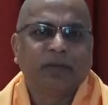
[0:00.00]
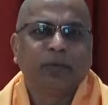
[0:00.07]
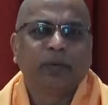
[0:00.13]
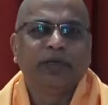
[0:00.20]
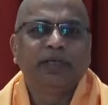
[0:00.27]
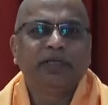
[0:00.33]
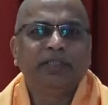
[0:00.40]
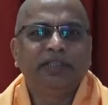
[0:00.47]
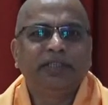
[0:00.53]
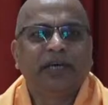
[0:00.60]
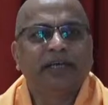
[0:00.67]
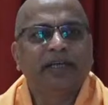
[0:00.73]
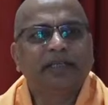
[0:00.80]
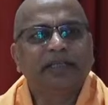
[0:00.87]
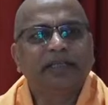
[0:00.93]
When it is
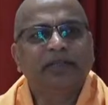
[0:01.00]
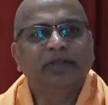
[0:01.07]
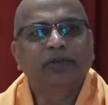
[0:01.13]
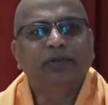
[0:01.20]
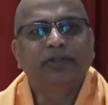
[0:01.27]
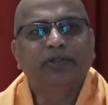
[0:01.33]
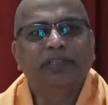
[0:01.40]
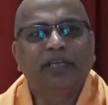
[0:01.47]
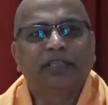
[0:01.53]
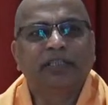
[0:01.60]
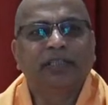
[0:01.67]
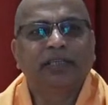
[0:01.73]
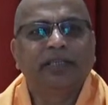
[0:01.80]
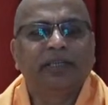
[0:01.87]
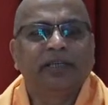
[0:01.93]
directed towards the
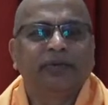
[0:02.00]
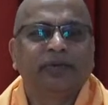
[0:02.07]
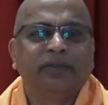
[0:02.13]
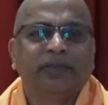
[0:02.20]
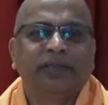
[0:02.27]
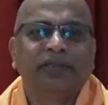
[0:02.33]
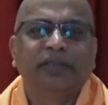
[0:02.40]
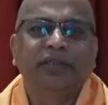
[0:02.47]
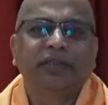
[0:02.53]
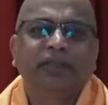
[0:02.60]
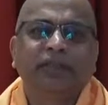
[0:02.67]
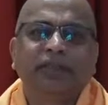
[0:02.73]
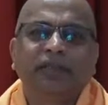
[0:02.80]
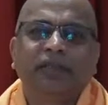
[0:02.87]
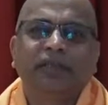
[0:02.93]
external world,
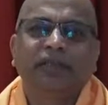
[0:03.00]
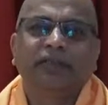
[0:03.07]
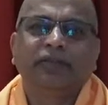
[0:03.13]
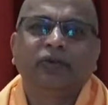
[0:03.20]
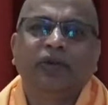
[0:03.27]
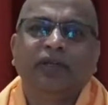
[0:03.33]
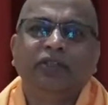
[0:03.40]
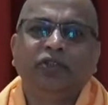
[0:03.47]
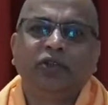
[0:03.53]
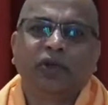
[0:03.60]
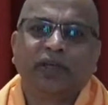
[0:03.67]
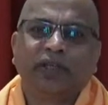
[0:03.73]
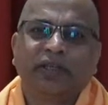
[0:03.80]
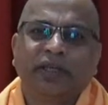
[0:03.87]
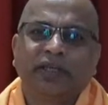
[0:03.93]
to
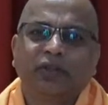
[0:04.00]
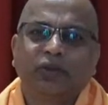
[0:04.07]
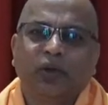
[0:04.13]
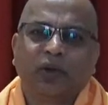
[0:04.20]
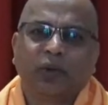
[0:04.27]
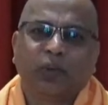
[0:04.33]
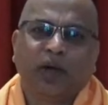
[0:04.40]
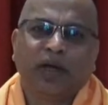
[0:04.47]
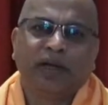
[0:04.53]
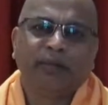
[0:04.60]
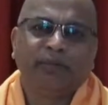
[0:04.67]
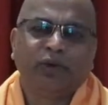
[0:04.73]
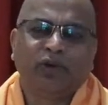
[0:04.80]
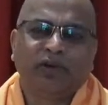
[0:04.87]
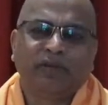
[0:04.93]
enjoy that, to acquire
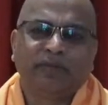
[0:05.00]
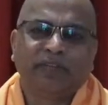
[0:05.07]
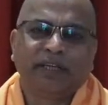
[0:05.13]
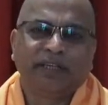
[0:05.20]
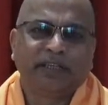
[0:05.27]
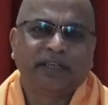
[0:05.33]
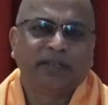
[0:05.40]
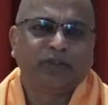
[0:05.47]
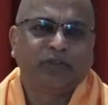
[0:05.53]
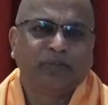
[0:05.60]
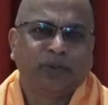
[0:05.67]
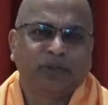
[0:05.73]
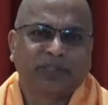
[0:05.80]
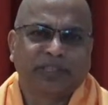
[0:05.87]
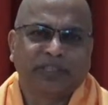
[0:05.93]
more of that, and to
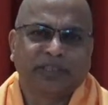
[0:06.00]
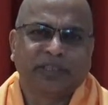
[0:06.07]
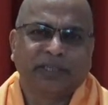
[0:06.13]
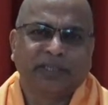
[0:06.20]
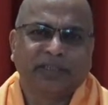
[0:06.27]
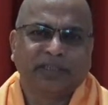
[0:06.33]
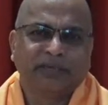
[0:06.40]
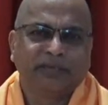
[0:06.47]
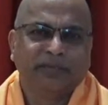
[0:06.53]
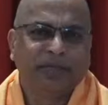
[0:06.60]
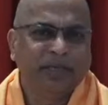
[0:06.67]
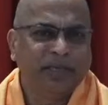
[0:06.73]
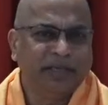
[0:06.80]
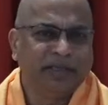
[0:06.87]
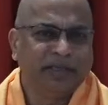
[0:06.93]
possess that, and
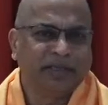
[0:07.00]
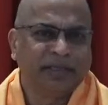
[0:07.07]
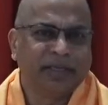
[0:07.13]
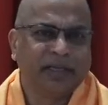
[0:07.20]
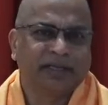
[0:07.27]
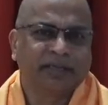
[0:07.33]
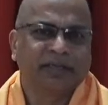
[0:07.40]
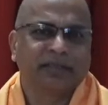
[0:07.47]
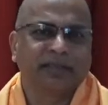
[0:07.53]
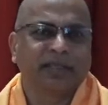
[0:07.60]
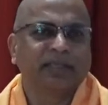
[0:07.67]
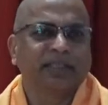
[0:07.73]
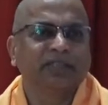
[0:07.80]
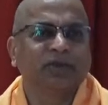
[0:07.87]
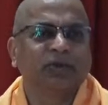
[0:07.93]
be in that,
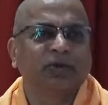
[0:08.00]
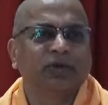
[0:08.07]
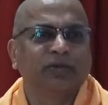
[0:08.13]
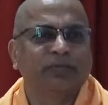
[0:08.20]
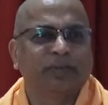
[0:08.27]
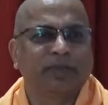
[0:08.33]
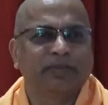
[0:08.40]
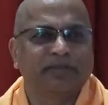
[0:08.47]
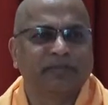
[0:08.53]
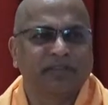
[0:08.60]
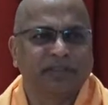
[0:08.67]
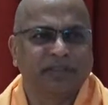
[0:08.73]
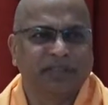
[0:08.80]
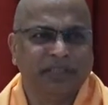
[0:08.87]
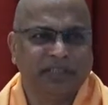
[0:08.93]
that is called
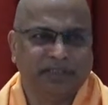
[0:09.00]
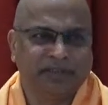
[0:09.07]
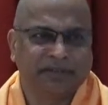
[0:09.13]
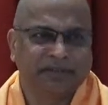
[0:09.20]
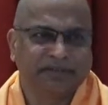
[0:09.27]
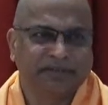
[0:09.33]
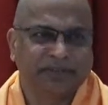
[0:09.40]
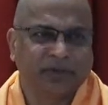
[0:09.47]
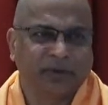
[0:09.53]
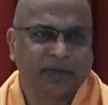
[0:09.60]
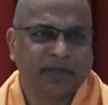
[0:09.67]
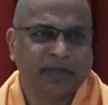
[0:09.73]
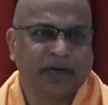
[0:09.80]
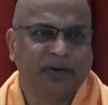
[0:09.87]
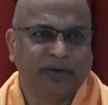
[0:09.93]
pravritti,
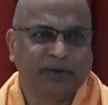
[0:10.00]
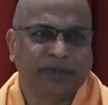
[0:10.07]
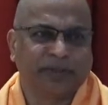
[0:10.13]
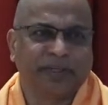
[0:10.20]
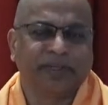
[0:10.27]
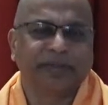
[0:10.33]
going out.